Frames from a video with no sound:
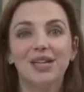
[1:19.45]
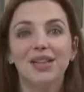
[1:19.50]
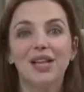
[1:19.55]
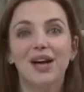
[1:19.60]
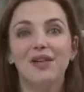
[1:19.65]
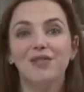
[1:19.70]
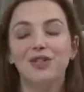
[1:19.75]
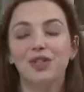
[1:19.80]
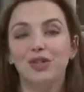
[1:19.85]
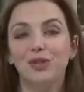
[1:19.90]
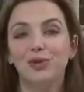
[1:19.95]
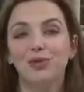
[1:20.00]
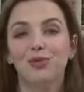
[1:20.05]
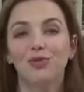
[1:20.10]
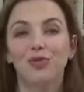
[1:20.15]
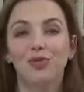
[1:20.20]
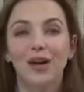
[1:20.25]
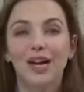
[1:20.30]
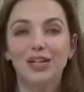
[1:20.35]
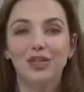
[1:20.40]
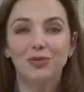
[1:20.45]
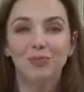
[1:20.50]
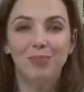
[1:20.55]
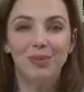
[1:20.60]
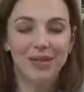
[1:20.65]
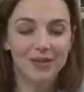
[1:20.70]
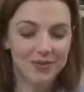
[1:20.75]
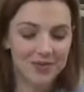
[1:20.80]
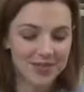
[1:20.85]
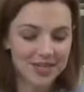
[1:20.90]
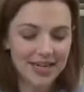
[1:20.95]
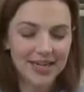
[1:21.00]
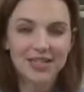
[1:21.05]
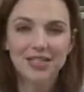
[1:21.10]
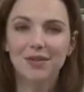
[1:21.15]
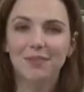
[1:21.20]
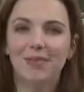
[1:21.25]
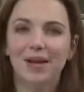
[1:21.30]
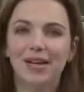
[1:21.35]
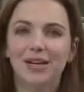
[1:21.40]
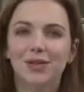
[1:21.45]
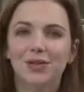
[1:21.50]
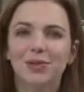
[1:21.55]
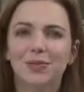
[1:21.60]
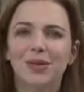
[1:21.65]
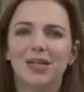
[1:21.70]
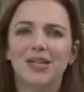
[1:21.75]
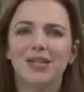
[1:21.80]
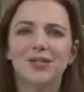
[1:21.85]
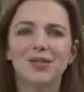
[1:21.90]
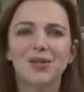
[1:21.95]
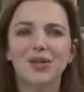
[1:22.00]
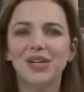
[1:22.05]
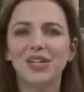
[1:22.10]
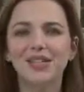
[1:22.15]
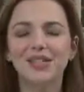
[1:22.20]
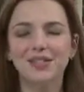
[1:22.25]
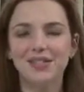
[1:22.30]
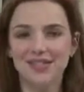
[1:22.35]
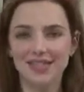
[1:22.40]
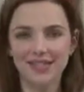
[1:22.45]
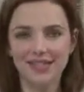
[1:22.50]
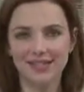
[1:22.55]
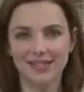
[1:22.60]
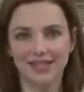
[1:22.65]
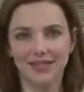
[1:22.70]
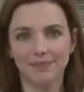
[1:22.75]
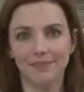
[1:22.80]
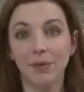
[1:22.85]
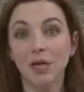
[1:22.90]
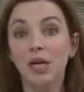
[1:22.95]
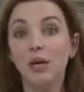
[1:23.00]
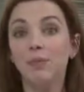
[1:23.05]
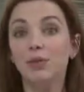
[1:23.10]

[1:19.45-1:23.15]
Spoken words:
I love to use fresh beefsteak tomatoes because they're in season.